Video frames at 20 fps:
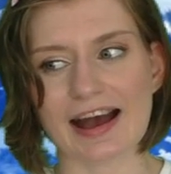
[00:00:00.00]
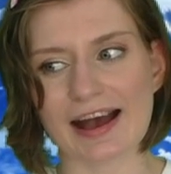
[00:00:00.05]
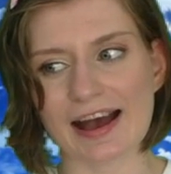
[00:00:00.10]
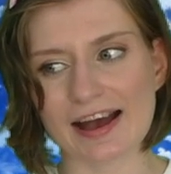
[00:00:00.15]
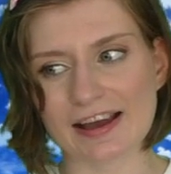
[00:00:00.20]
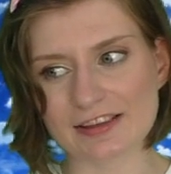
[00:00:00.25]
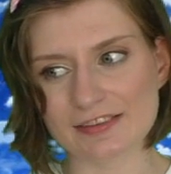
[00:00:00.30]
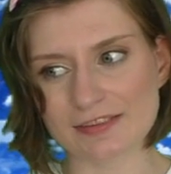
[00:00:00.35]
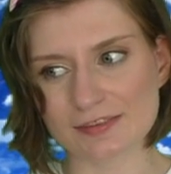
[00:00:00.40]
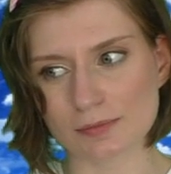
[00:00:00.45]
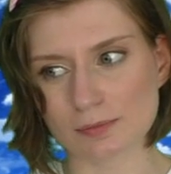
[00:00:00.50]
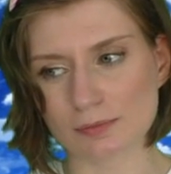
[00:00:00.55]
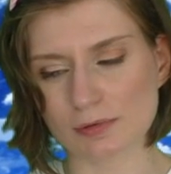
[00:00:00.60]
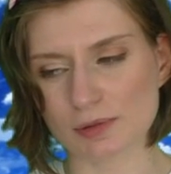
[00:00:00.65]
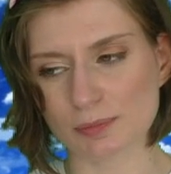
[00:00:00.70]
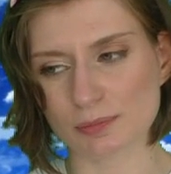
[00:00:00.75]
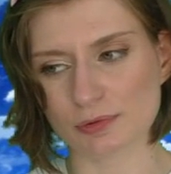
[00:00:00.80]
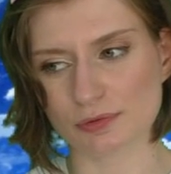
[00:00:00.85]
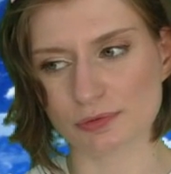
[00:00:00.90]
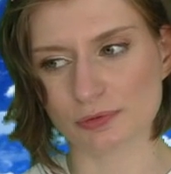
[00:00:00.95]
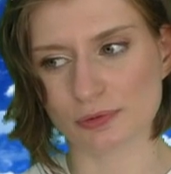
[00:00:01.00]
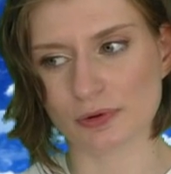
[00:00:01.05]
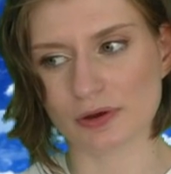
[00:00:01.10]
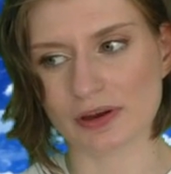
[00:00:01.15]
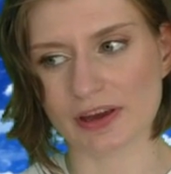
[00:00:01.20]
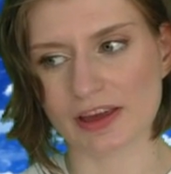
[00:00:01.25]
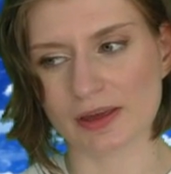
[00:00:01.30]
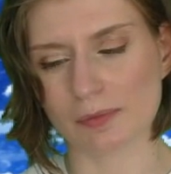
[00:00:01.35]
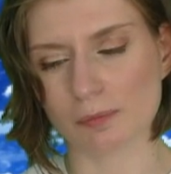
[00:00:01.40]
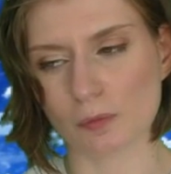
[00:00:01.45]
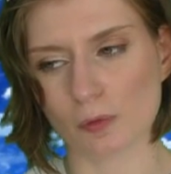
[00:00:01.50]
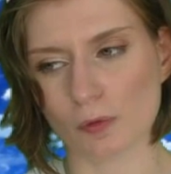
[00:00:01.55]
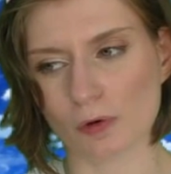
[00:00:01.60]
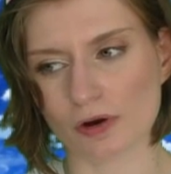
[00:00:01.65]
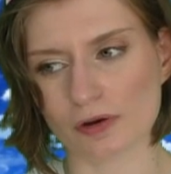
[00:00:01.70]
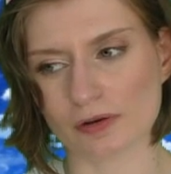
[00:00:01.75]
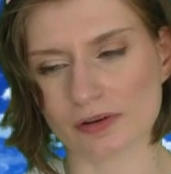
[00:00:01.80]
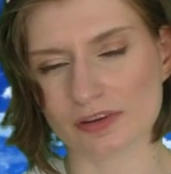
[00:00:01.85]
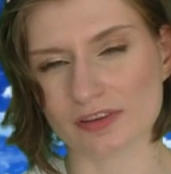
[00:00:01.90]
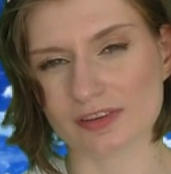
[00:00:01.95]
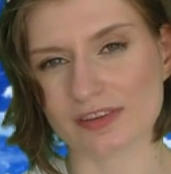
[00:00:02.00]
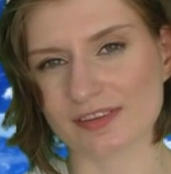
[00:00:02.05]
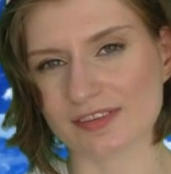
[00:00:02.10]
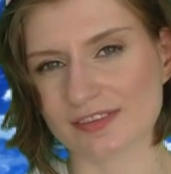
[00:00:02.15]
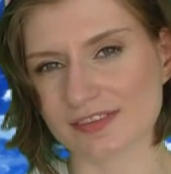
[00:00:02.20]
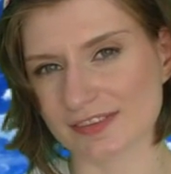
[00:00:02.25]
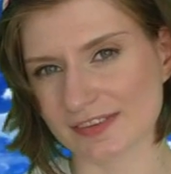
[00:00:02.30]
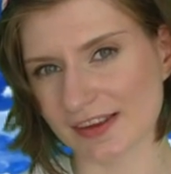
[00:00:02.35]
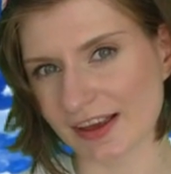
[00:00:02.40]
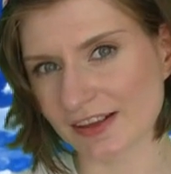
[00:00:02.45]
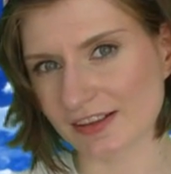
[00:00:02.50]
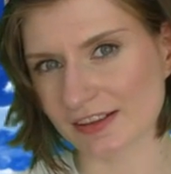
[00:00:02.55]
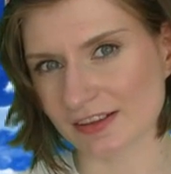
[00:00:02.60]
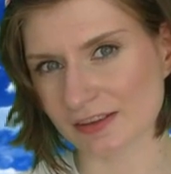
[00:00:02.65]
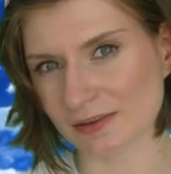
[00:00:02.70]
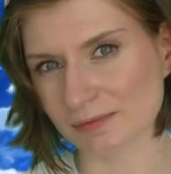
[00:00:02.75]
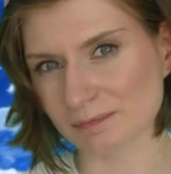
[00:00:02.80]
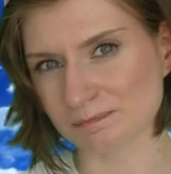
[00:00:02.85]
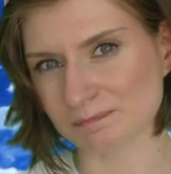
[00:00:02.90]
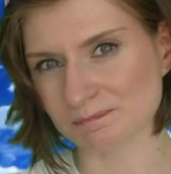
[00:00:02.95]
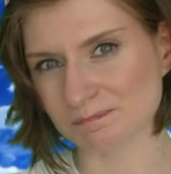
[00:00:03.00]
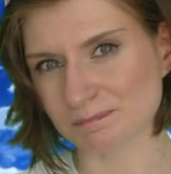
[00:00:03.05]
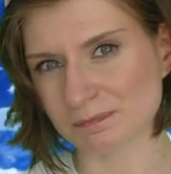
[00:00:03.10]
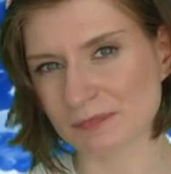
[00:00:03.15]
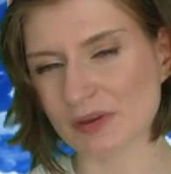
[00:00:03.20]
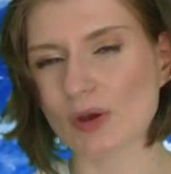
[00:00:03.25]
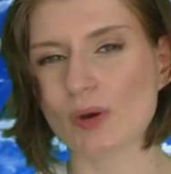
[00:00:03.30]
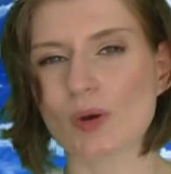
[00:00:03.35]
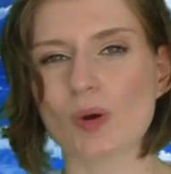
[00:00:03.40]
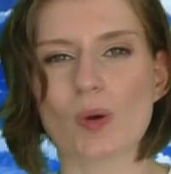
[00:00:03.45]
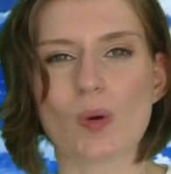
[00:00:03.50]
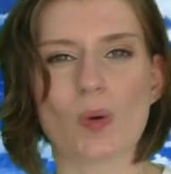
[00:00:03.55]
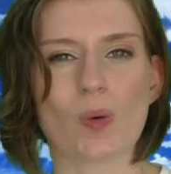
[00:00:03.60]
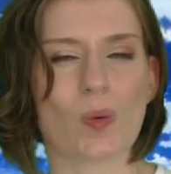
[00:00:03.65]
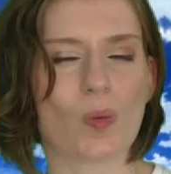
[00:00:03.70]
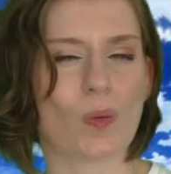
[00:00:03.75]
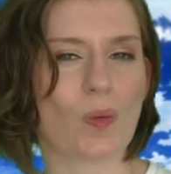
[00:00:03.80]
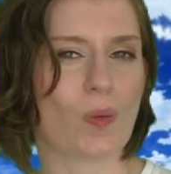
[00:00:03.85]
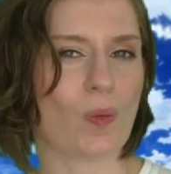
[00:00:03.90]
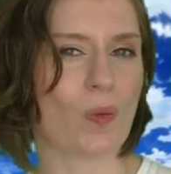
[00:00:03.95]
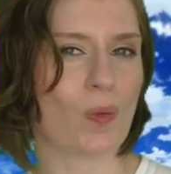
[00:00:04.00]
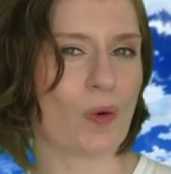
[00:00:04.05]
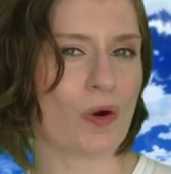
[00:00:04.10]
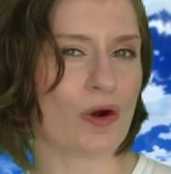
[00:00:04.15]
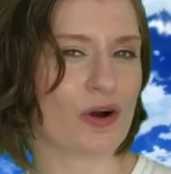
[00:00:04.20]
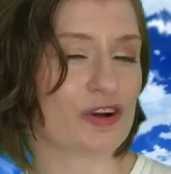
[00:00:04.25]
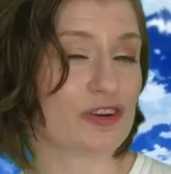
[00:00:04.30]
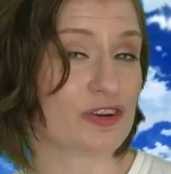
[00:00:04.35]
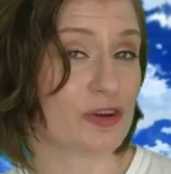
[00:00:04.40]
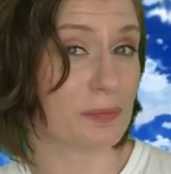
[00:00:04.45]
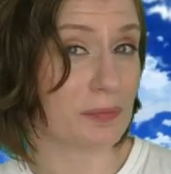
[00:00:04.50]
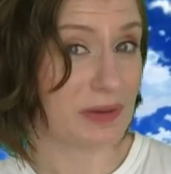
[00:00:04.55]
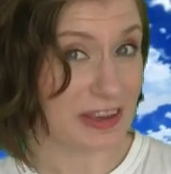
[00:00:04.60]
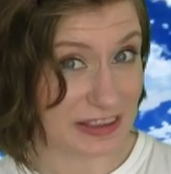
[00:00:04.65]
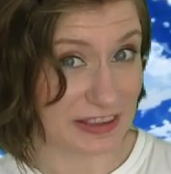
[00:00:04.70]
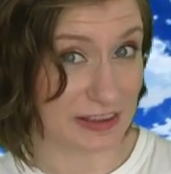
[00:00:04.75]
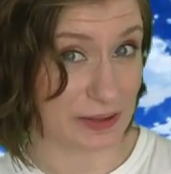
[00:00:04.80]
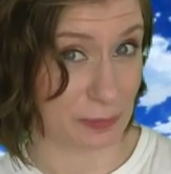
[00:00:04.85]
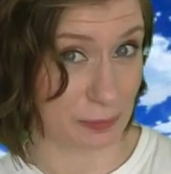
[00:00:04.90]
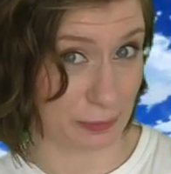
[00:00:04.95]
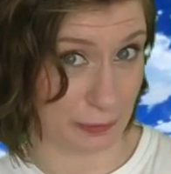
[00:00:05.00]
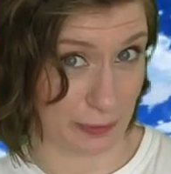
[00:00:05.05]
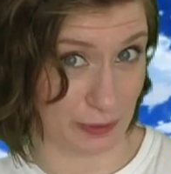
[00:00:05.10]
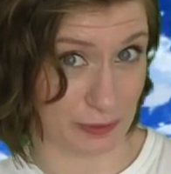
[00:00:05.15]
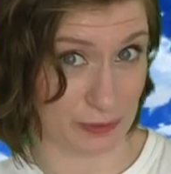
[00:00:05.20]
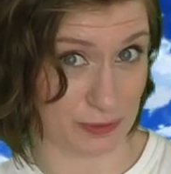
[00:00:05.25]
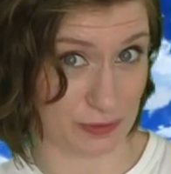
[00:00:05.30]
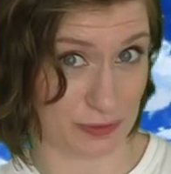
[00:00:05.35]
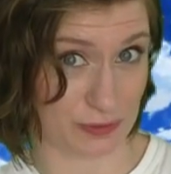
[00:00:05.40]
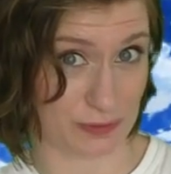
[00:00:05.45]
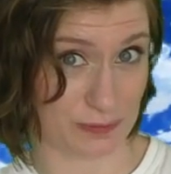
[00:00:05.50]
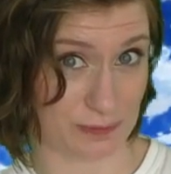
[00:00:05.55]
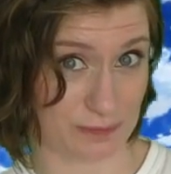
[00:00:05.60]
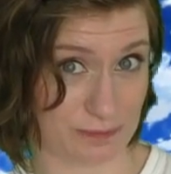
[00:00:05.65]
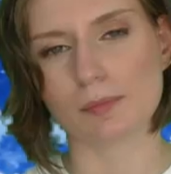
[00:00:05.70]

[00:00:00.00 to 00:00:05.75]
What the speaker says: I simply prefer a more subtle or comedic approach.